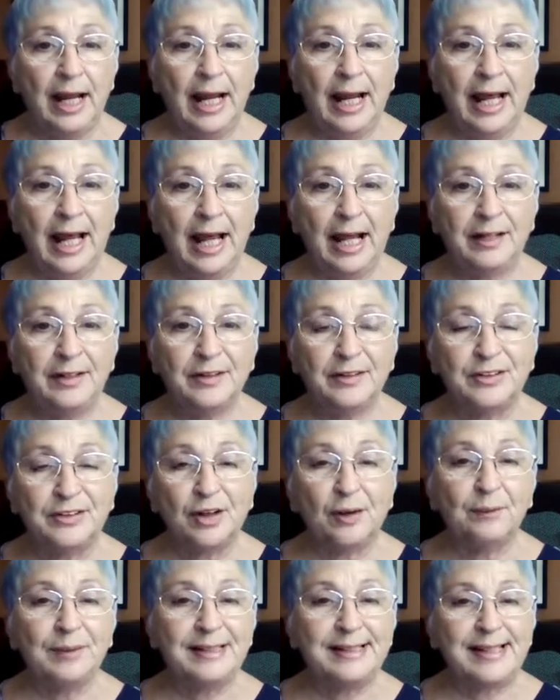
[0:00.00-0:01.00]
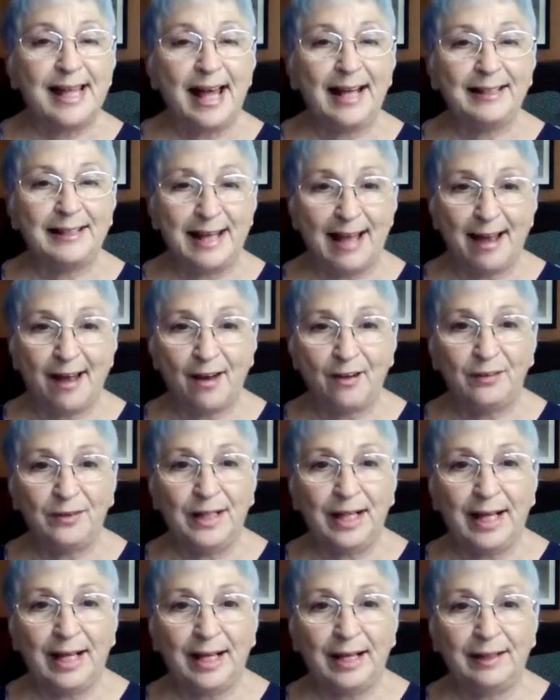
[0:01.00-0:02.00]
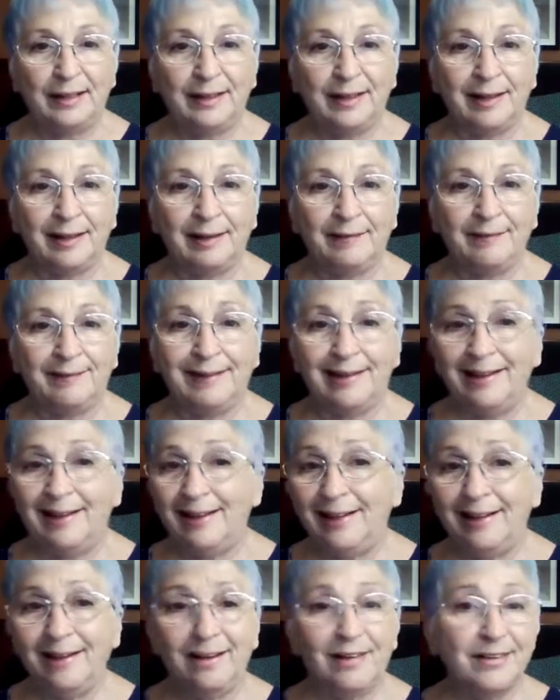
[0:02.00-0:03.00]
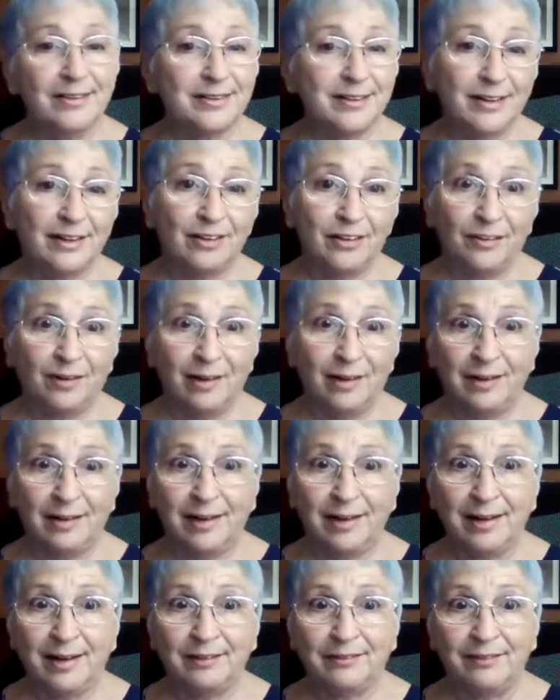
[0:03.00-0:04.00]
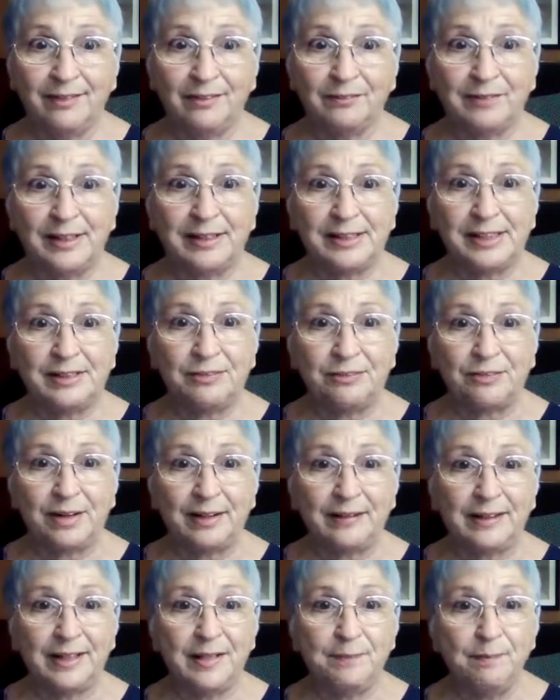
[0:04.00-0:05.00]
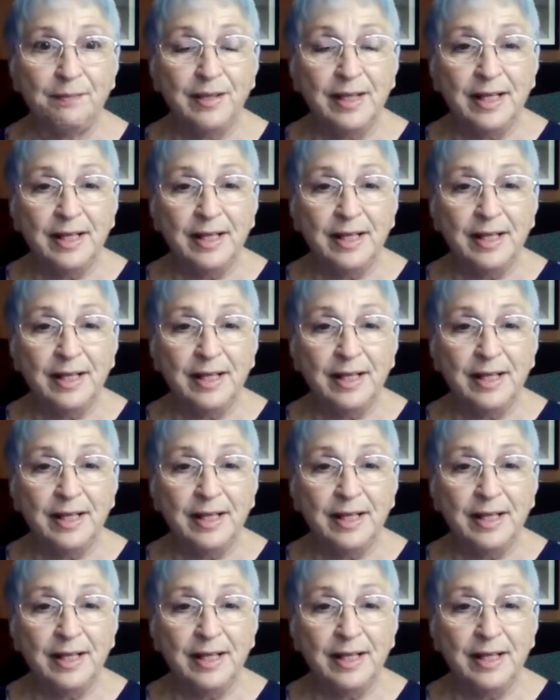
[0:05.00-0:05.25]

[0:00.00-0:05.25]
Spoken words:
And so we sat down, and they also are not real veggie friendly.